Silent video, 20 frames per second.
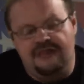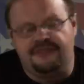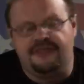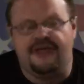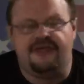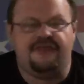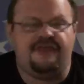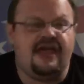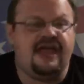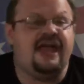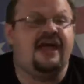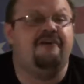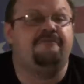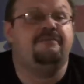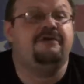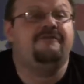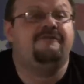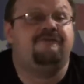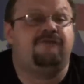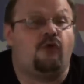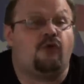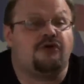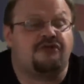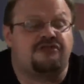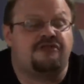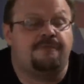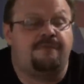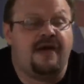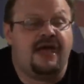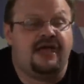that they have been
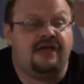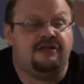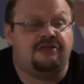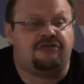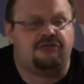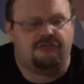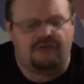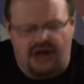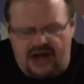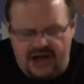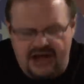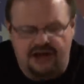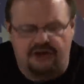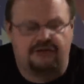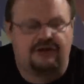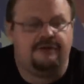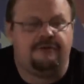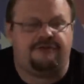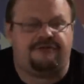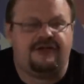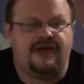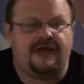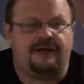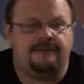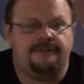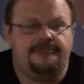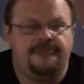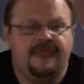forced to pay into. I agree with that.